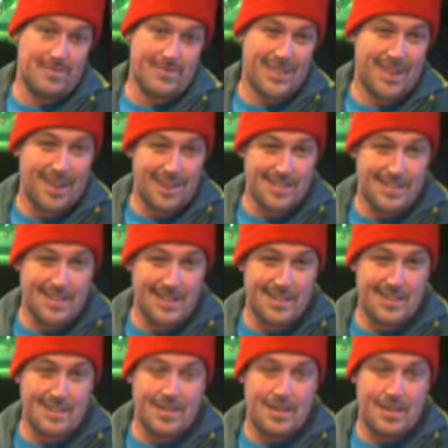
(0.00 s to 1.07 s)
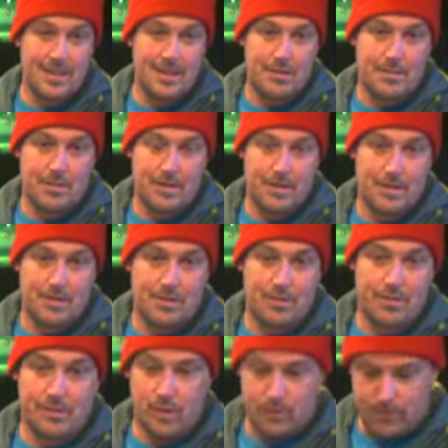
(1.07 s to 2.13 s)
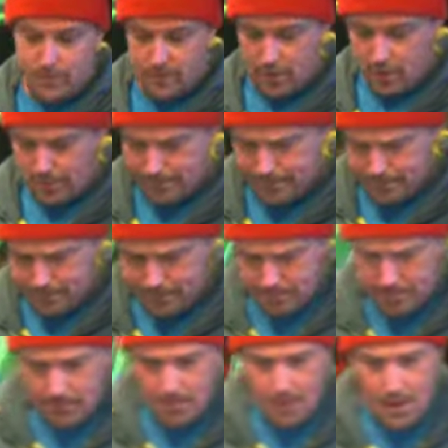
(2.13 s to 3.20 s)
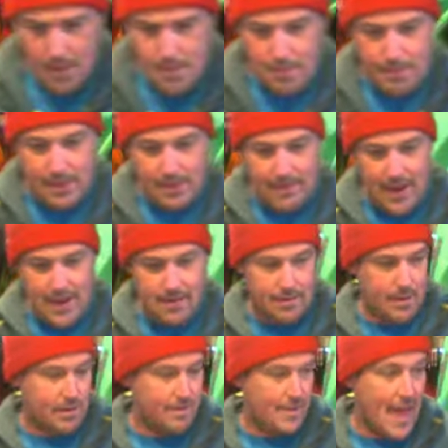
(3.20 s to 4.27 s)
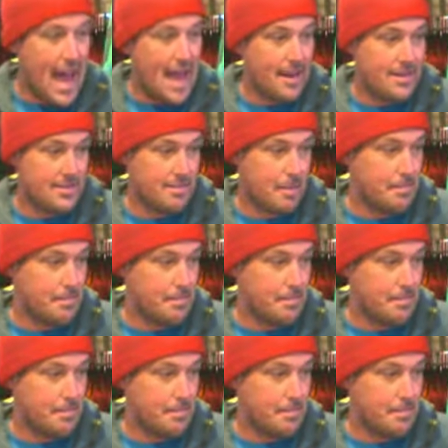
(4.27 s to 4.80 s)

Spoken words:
It costs less, but it also floats. So I'm a big fan of that as my